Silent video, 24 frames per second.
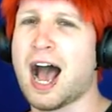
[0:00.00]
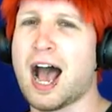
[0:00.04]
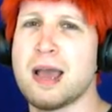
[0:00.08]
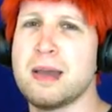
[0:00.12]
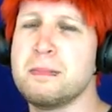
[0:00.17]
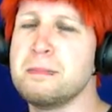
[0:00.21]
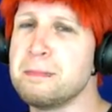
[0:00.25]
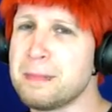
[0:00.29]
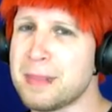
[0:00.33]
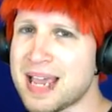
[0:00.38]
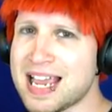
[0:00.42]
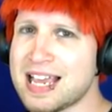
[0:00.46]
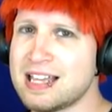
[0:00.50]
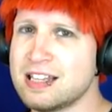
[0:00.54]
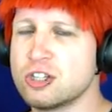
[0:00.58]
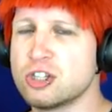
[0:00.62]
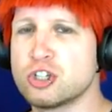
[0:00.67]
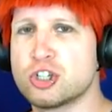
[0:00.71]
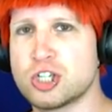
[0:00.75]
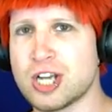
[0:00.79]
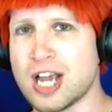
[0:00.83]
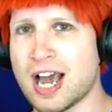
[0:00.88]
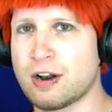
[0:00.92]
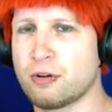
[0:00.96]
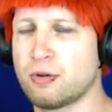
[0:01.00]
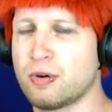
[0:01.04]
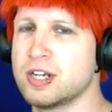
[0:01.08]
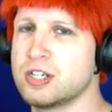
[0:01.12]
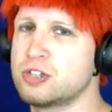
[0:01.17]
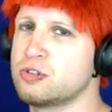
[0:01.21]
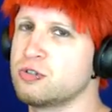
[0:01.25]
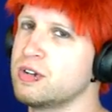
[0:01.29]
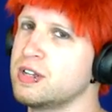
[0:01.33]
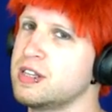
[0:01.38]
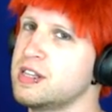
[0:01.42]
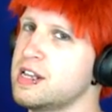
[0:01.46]
I main the
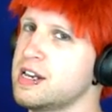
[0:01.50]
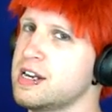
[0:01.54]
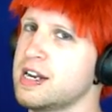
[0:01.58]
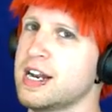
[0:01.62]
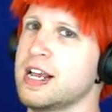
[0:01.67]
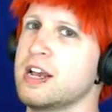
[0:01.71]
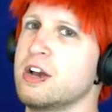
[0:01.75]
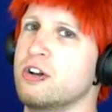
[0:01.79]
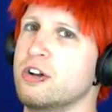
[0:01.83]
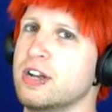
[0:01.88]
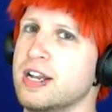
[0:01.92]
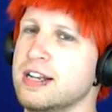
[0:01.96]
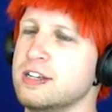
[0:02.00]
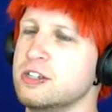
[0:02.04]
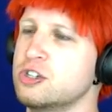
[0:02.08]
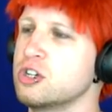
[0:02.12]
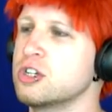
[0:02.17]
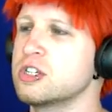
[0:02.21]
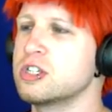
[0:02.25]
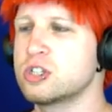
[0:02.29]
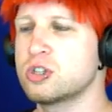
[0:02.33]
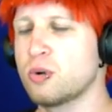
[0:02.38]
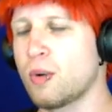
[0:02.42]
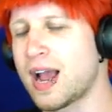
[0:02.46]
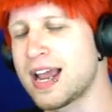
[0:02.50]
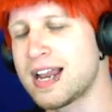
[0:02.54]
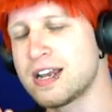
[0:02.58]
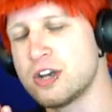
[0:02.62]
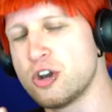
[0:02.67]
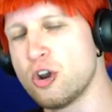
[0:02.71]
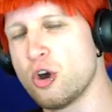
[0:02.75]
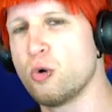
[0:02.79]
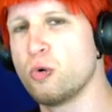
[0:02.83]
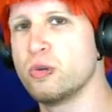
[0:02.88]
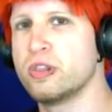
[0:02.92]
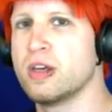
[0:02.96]
Shadowhunter and the Neon Ninja, so I
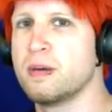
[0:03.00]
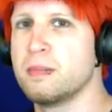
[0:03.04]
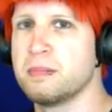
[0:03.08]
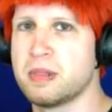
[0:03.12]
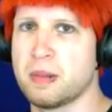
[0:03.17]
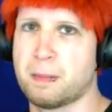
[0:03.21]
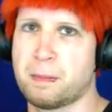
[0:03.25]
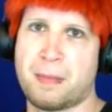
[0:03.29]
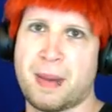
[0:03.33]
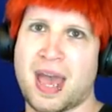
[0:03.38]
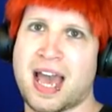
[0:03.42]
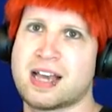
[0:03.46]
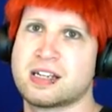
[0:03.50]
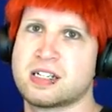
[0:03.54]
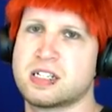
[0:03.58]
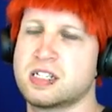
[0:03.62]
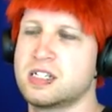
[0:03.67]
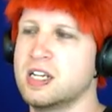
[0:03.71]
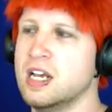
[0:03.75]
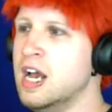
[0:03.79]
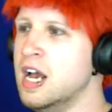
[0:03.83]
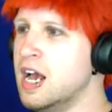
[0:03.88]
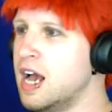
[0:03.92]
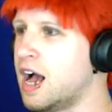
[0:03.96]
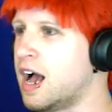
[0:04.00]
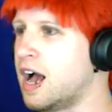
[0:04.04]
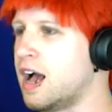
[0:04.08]
know them the best. Uh,